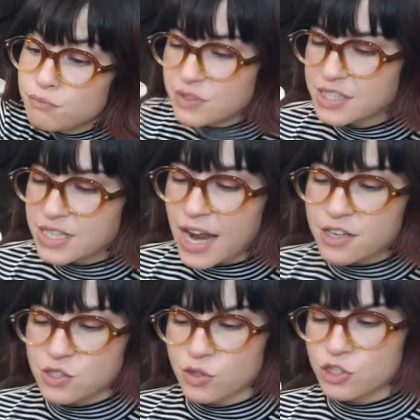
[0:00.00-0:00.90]
The
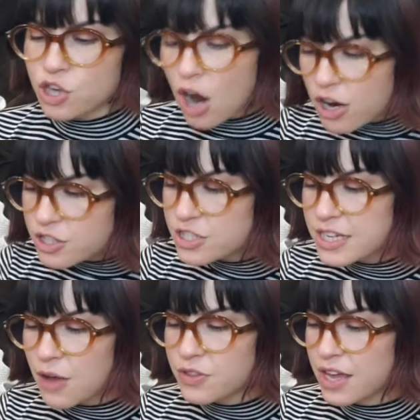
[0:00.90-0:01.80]
dinosaur charged
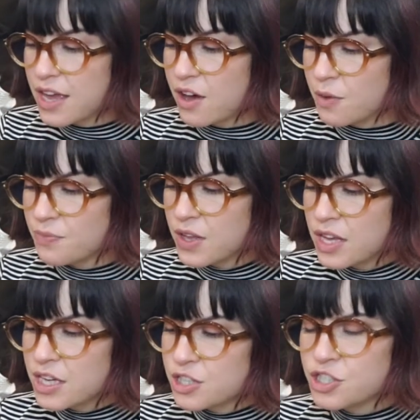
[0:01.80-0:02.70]
down the hill.
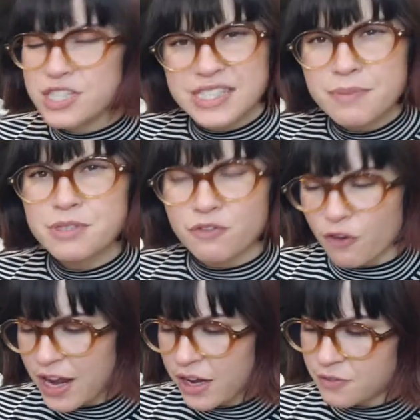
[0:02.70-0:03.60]
She seemed
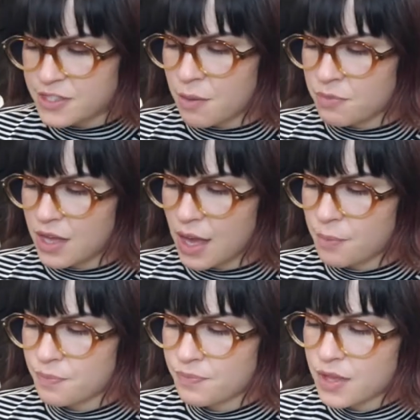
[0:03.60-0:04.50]
afraid of something.
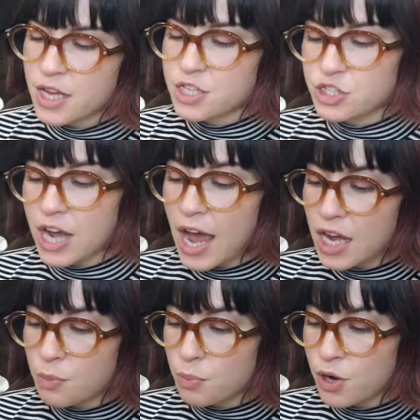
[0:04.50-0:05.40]

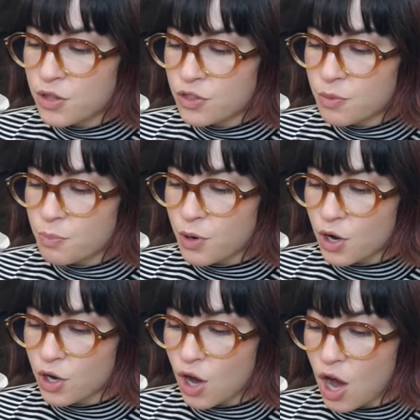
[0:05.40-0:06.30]
Jack put the
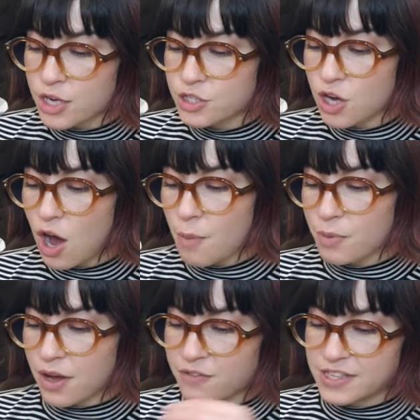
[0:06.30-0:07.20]
book on top
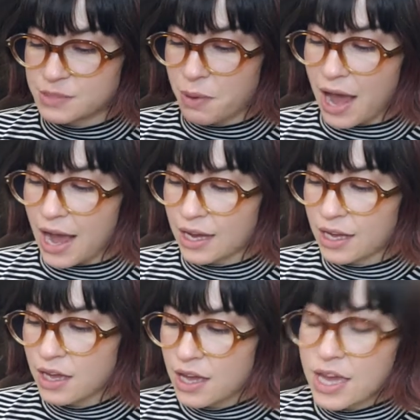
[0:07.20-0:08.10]
of his
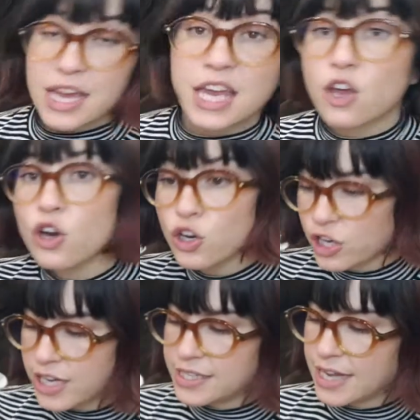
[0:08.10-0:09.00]
pack. He
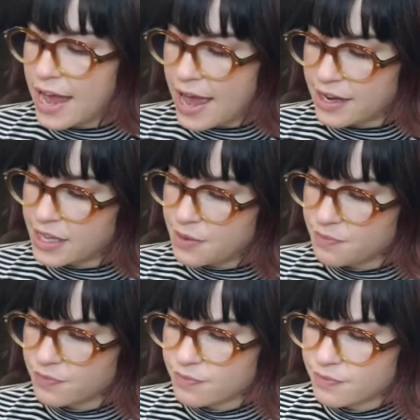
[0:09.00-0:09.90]
hurried to Annie.
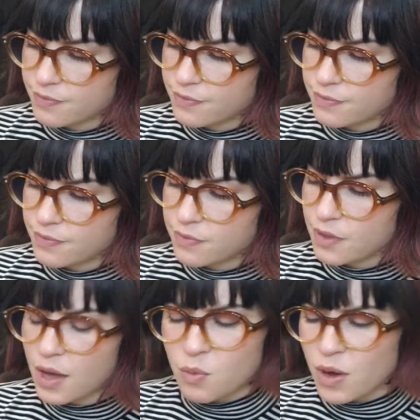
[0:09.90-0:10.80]

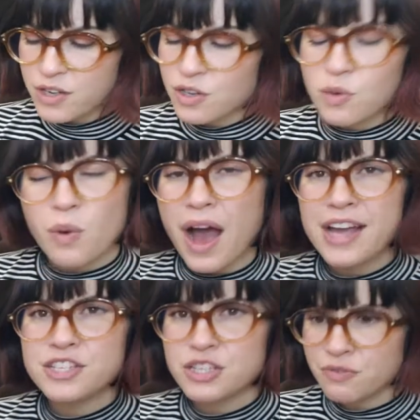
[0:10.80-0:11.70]
"I wonder
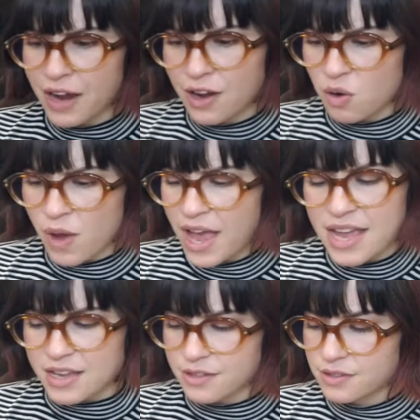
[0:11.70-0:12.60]
why she ran
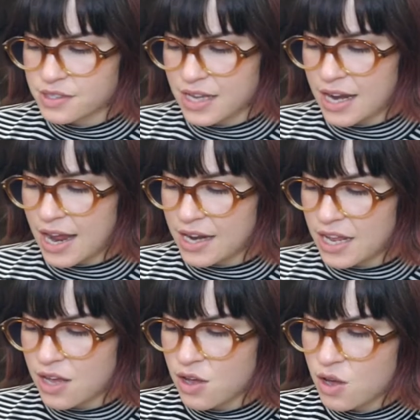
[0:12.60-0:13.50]
away," said
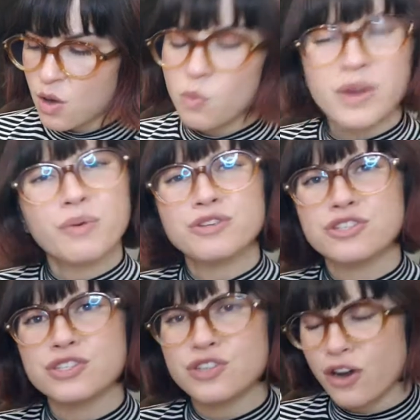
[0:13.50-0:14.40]
Annie. "We were
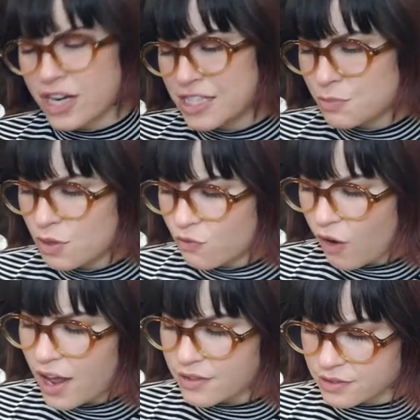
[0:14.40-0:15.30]
just starting to be
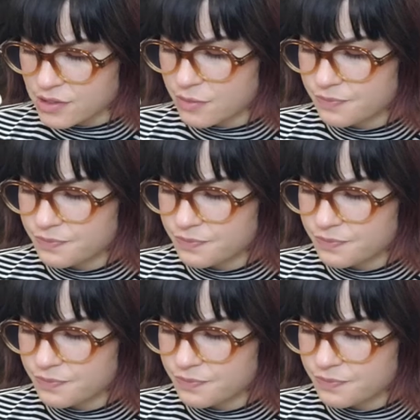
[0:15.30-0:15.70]
friends."